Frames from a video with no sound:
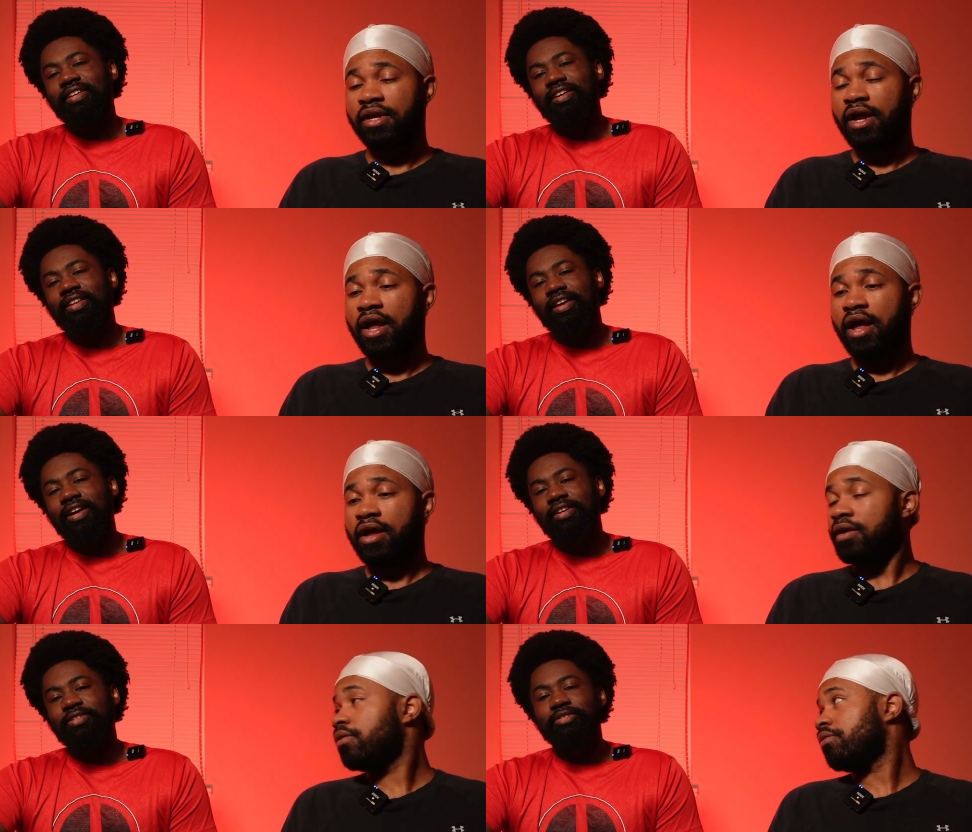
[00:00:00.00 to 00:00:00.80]
Speaker 1: Like I
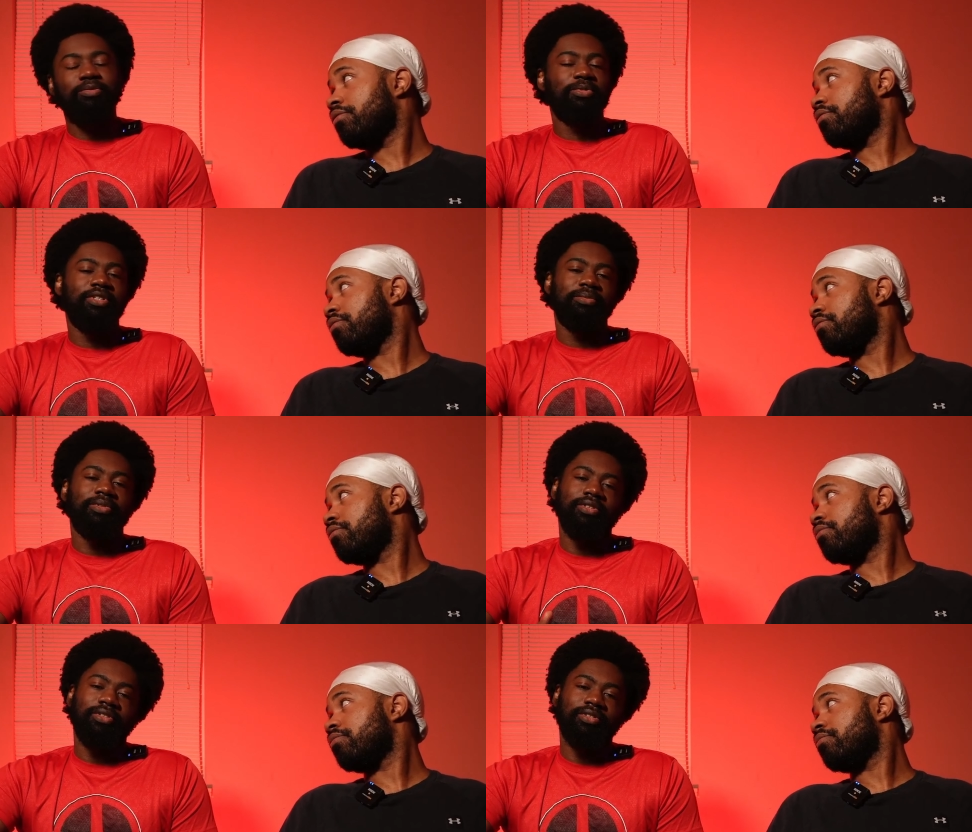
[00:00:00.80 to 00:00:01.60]
used to be, but
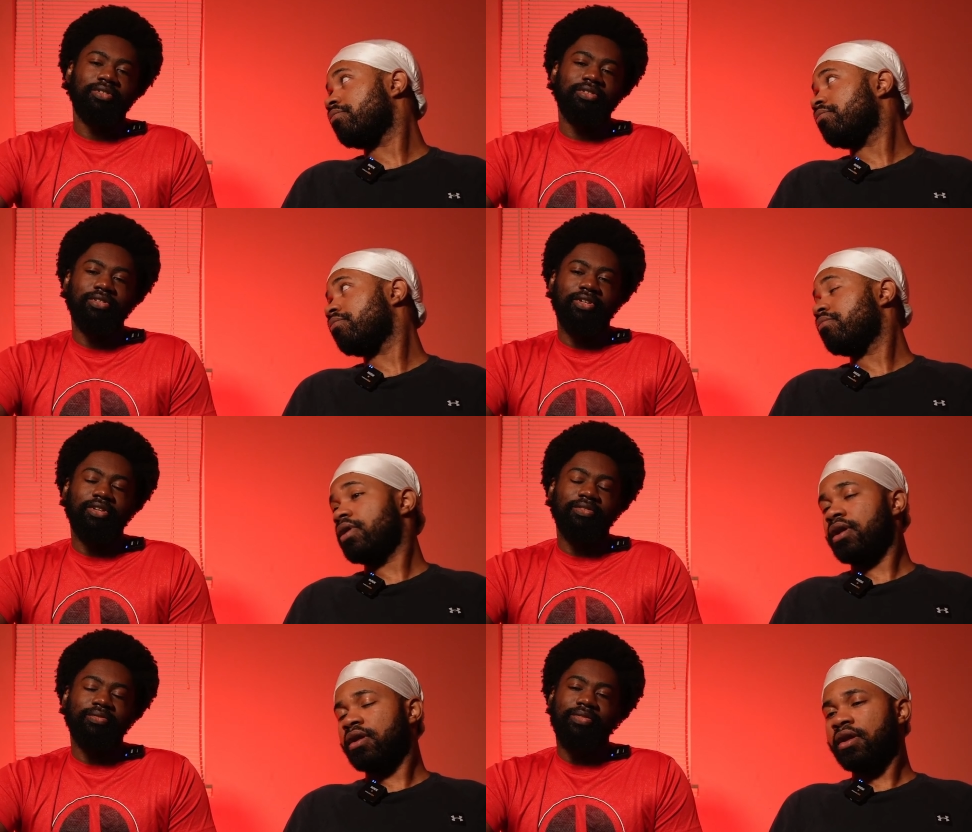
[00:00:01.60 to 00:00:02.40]
you know, yeah.
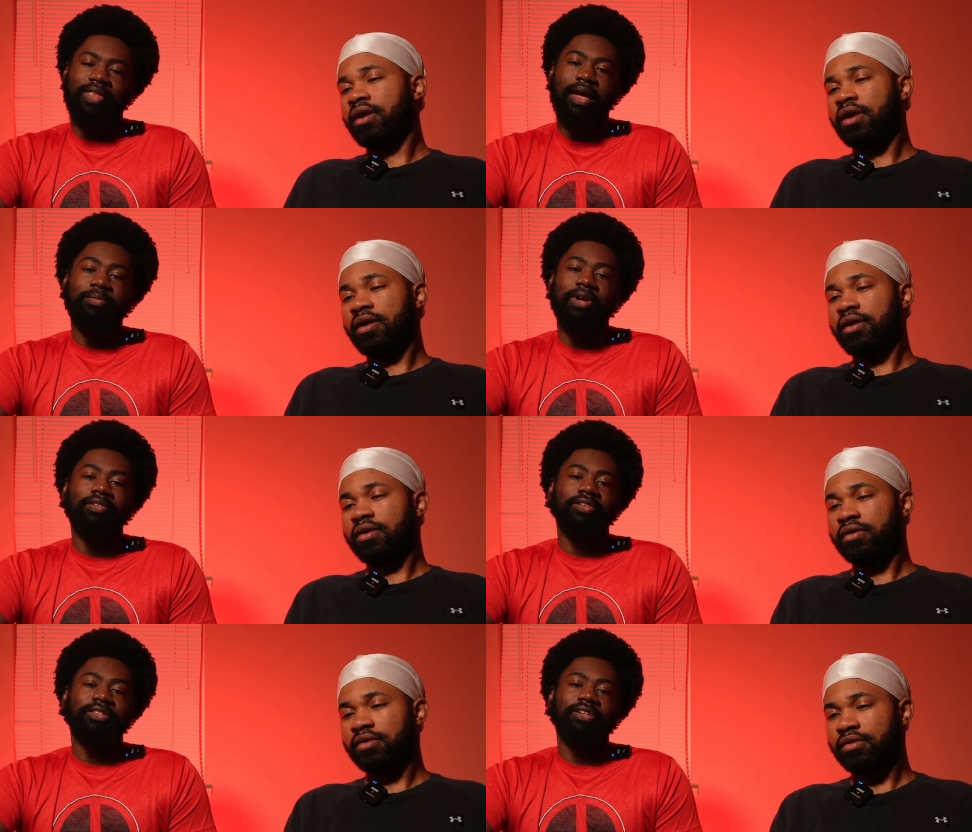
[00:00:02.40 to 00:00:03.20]
I'm not even
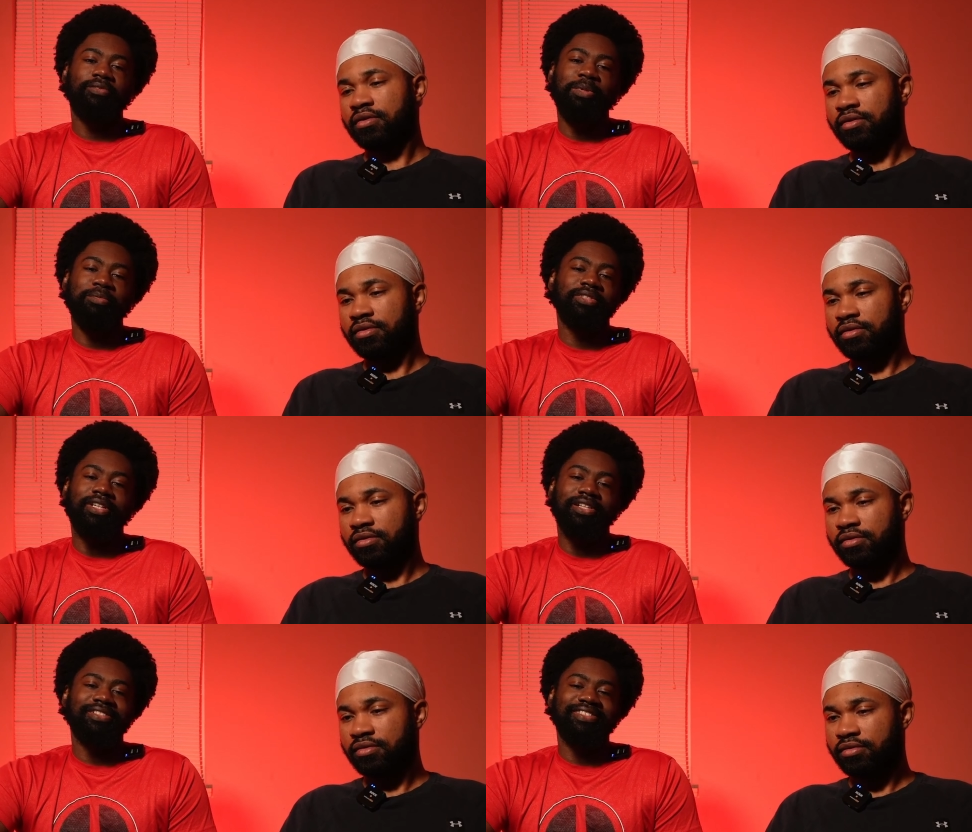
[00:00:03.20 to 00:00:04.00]
gonna say if people say
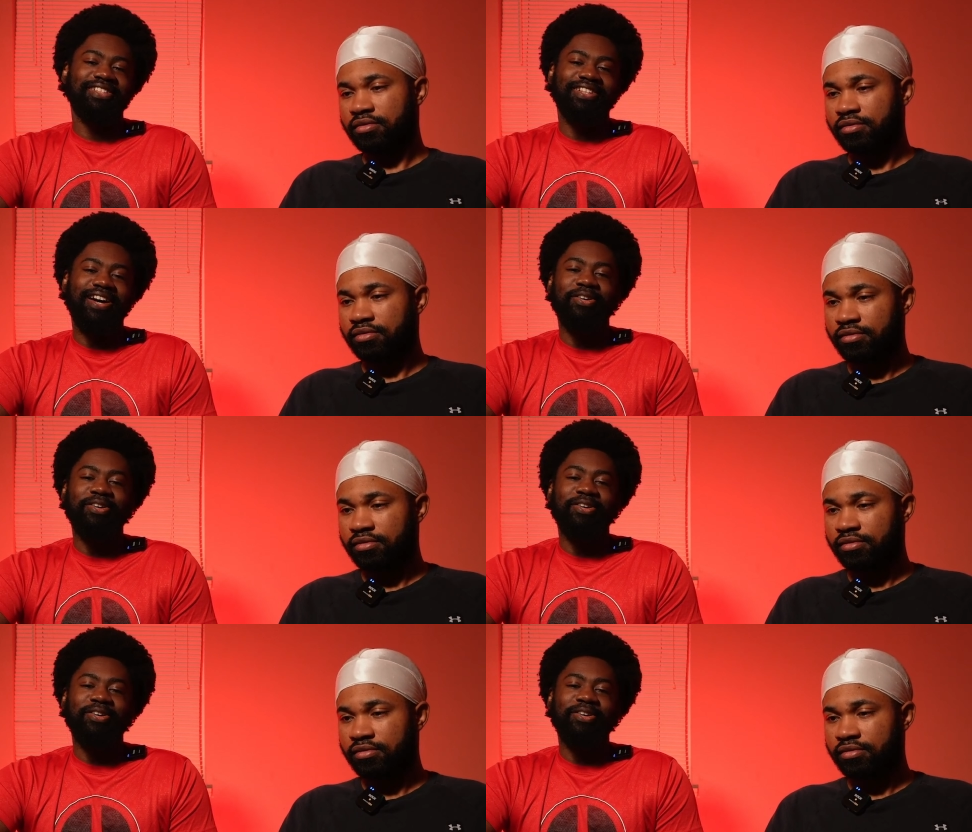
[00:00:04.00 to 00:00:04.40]
this is good. I don't